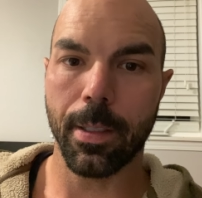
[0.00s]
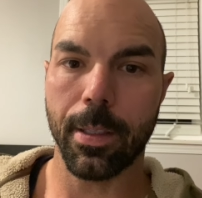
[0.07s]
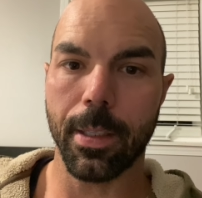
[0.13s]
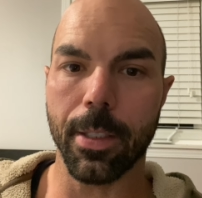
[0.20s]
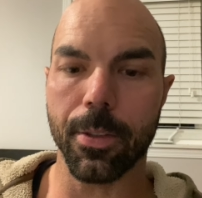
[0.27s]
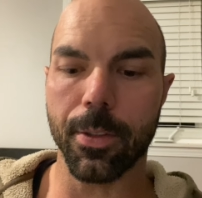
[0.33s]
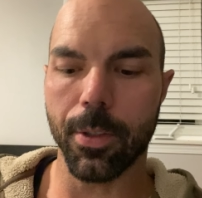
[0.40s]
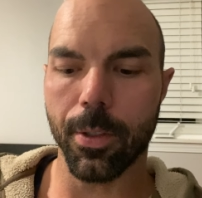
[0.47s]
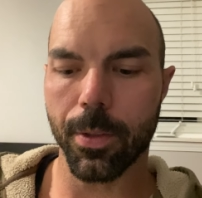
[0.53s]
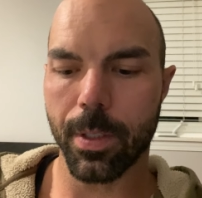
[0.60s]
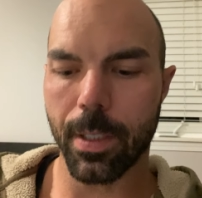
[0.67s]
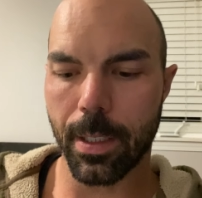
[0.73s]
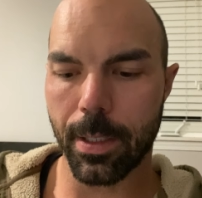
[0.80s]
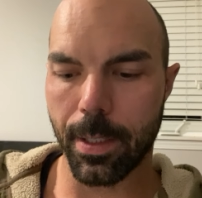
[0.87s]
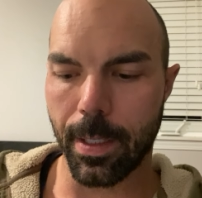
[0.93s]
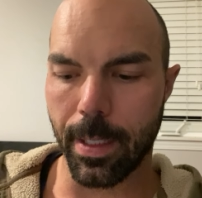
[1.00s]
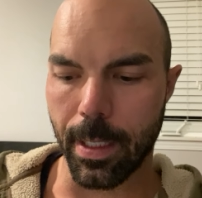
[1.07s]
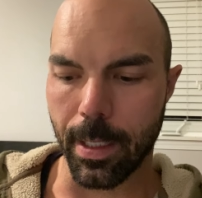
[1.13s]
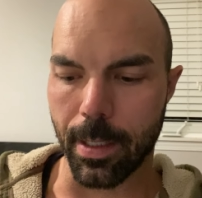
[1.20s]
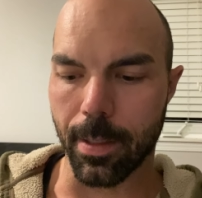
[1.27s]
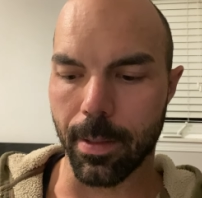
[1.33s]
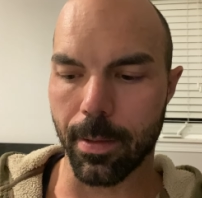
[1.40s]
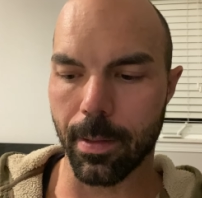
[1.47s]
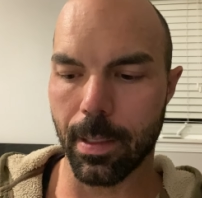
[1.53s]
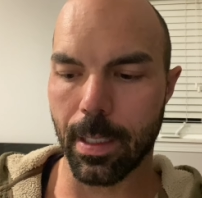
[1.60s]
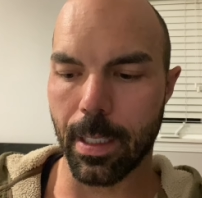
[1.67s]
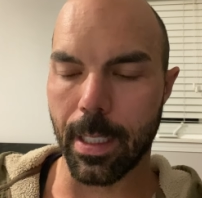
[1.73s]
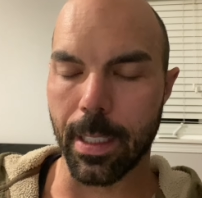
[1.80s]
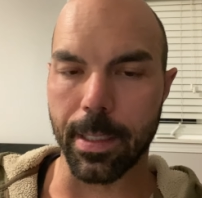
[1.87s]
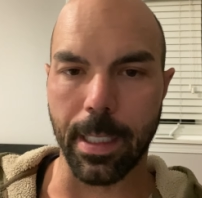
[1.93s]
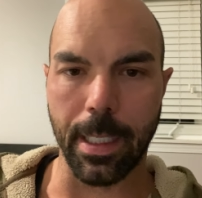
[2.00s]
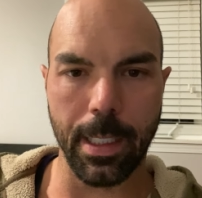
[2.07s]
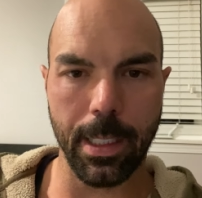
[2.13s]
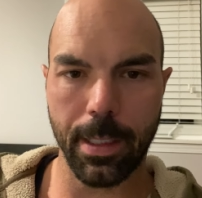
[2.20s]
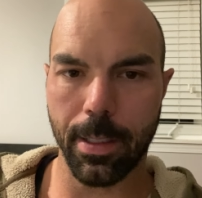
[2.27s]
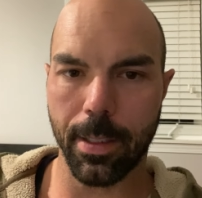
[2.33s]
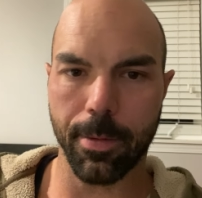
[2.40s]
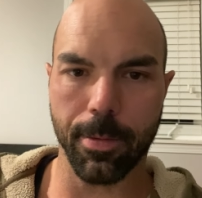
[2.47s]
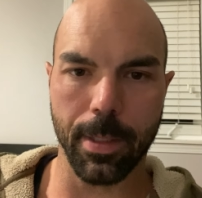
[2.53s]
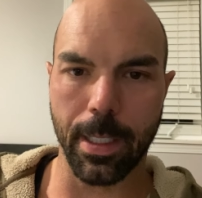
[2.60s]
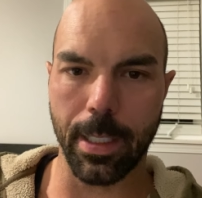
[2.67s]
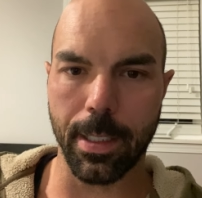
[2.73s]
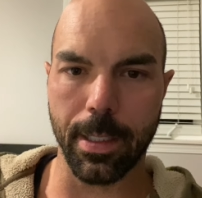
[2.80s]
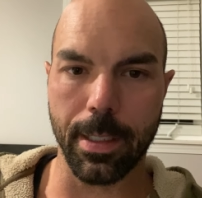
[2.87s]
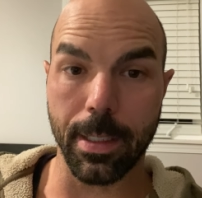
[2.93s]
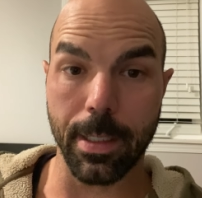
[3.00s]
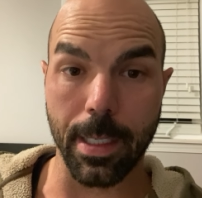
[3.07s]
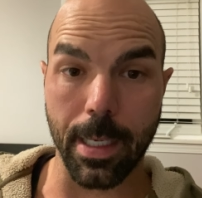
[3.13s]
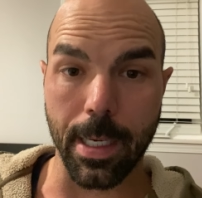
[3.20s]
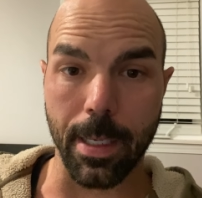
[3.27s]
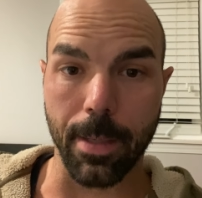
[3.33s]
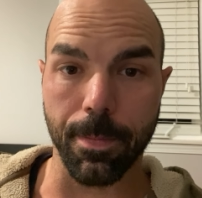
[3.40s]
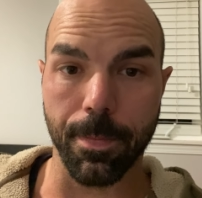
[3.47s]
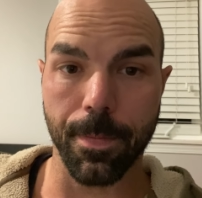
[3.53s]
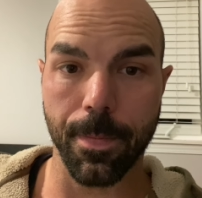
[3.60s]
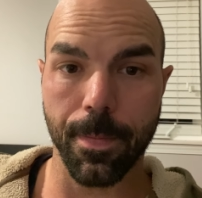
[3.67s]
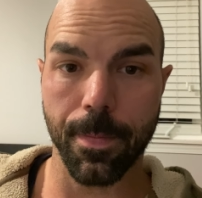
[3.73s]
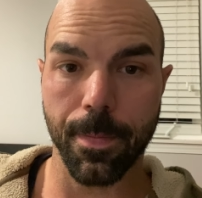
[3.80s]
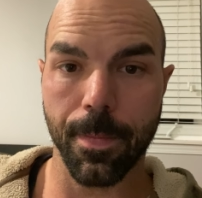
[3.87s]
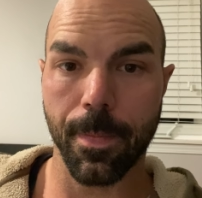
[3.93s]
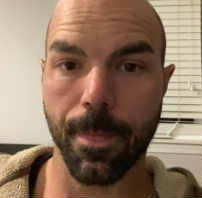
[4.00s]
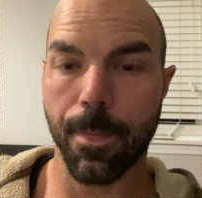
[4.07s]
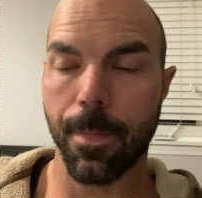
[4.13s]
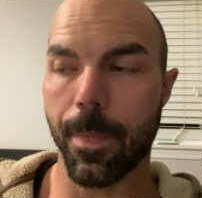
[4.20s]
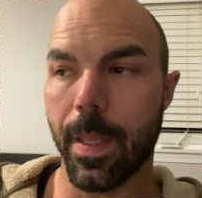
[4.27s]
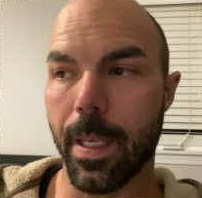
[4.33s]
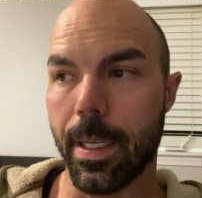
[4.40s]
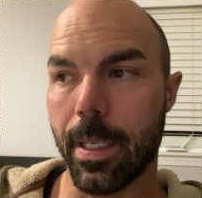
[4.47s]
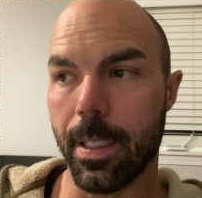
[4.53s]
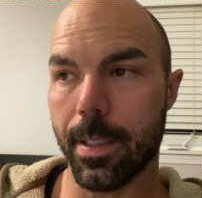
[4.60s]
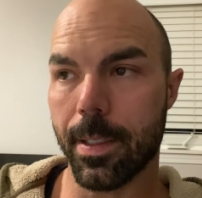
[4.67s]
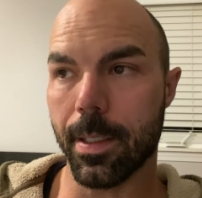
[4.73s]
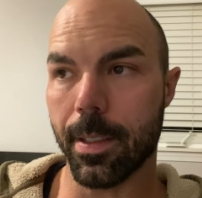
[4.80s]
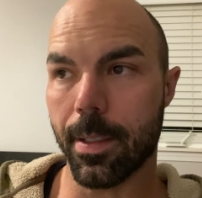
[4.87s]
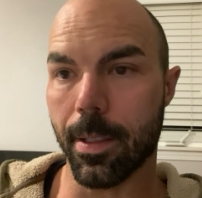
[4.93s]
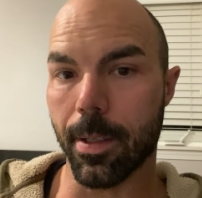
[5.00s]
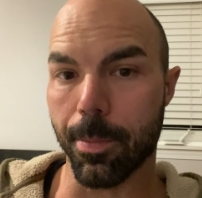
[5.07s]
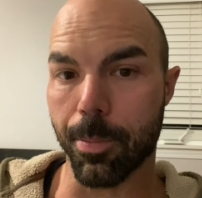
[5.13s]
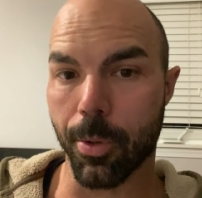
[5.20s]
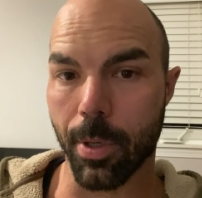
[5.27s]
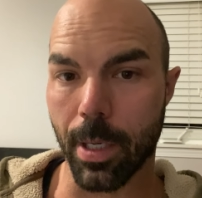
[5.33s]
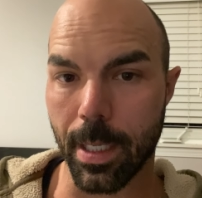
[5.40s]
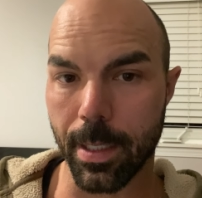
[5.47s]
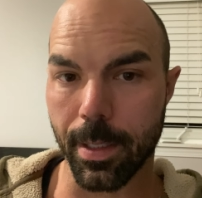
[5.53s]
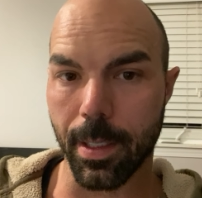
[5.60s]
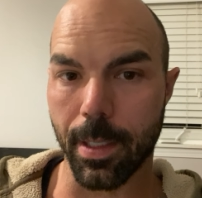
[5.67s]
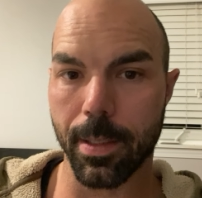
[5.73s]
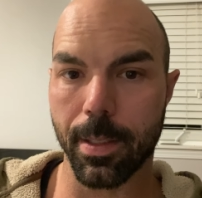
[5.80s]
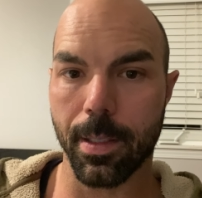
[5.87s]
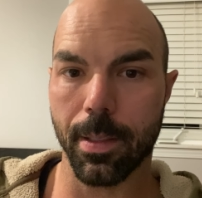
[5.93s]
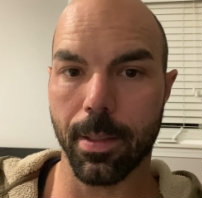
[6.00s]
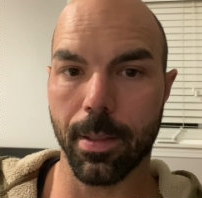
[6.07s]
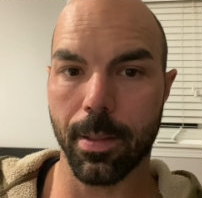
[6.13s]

There's no such thing as anything related to time that isn't a process.